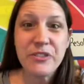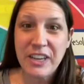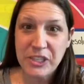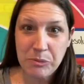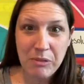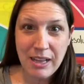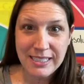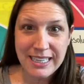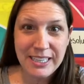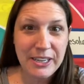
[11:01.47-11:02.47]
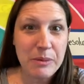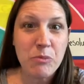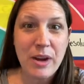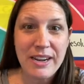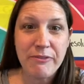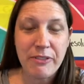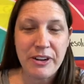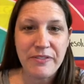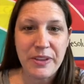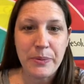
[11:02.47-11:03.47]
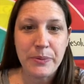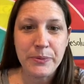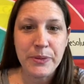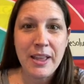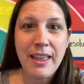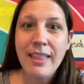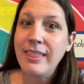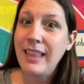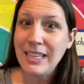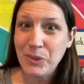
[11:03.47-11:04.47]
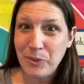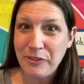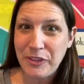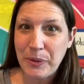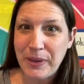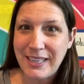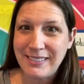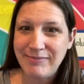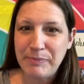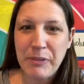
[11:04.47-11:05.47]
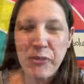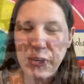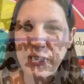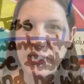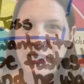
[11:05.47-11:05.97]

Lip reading: got your plot diagram right in front of you. Let's review it before you turn